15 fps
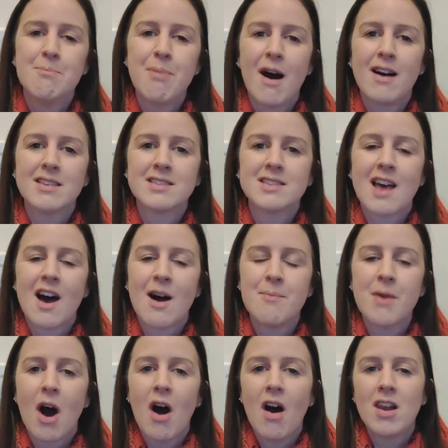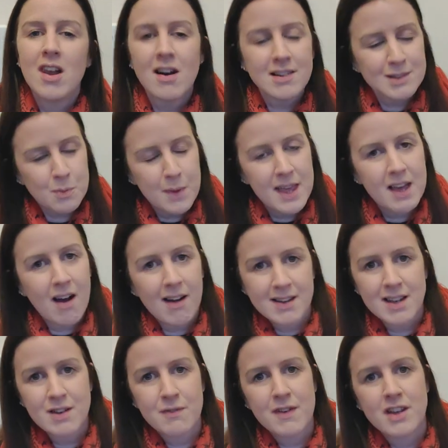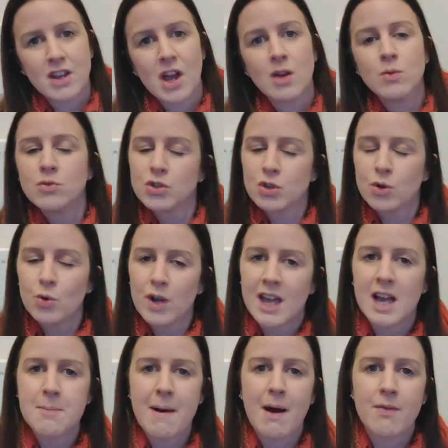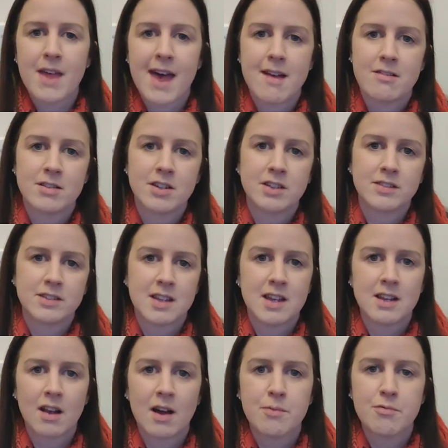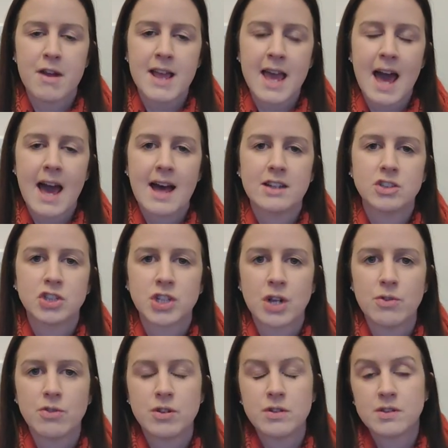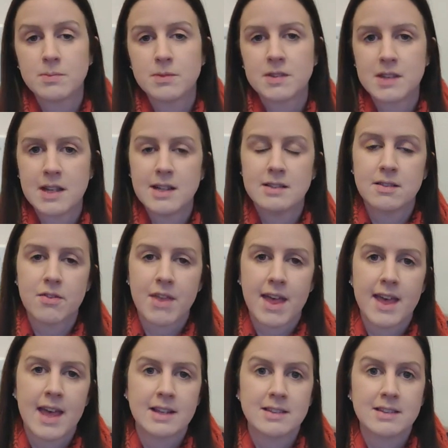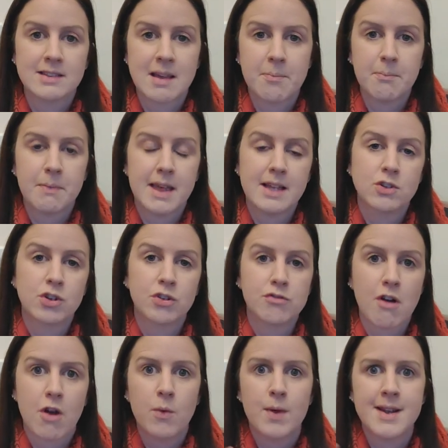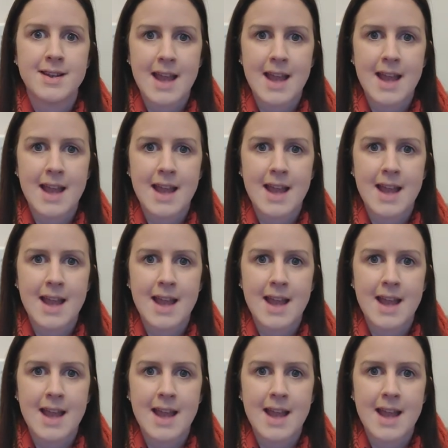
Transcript: But last week I did a video talking about the Heritage Seed Library and showed you some seeds that they had sent me to grow